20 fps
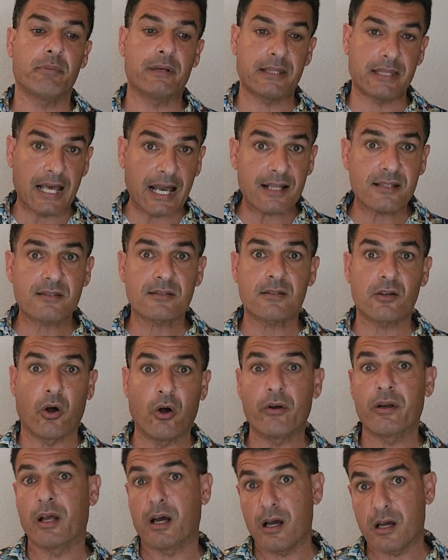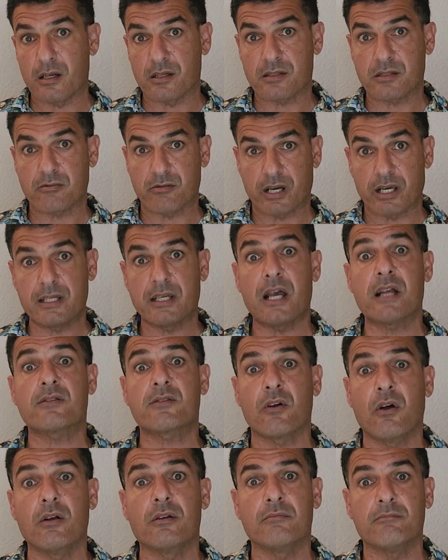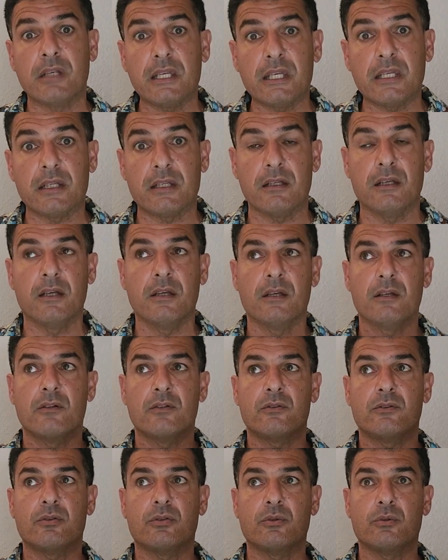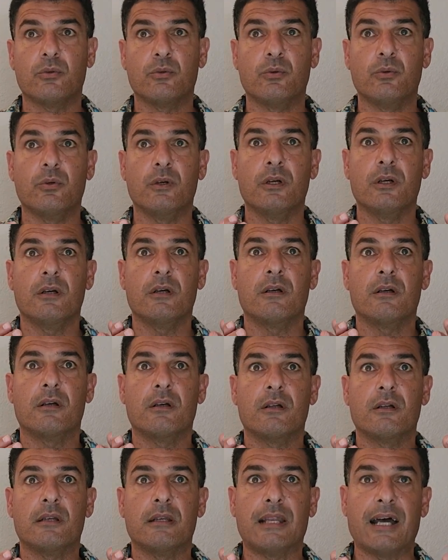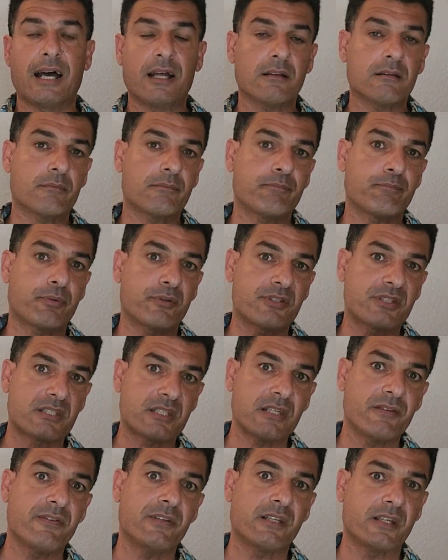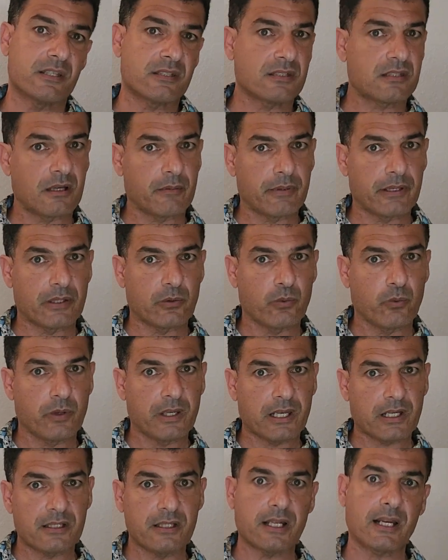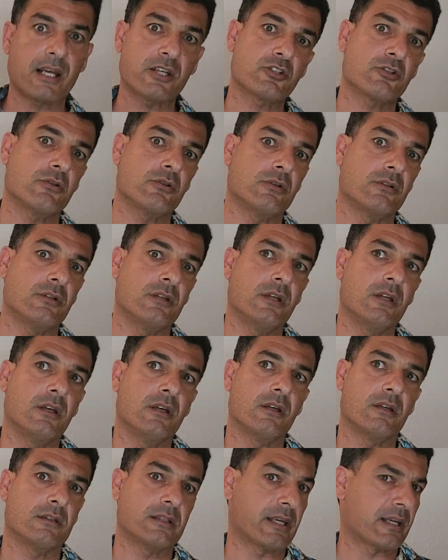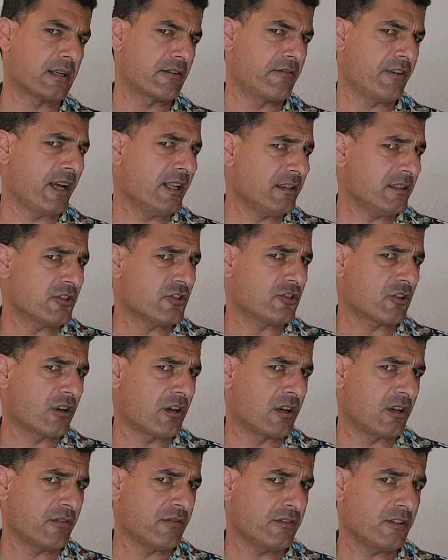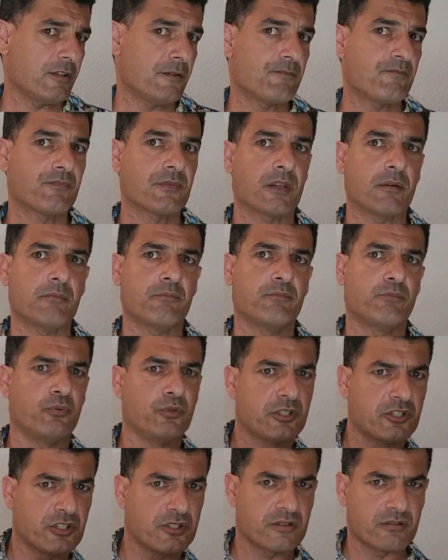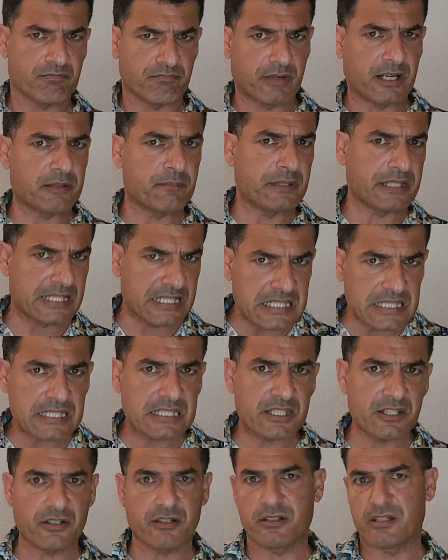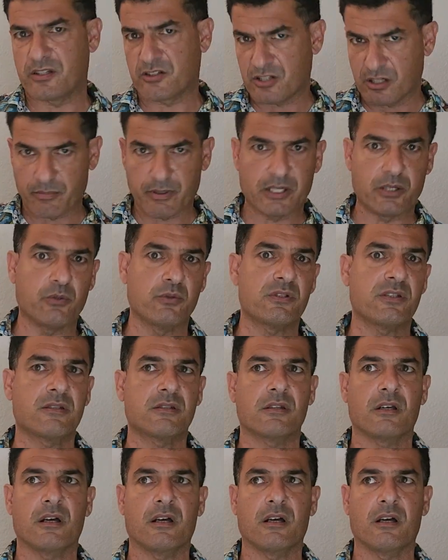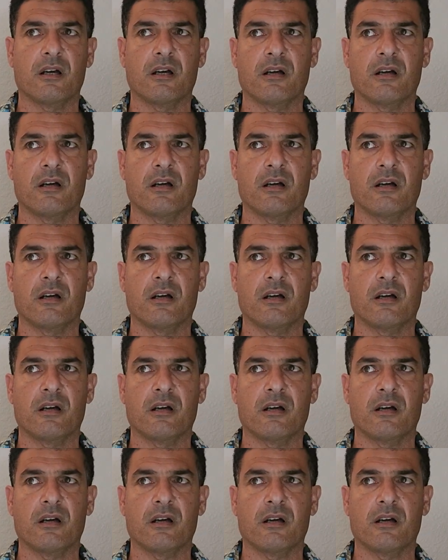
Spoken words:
but that's on us, right? That's on me to not perceive it as somebody weak that I should take advantage of, which might be easier than somebody who's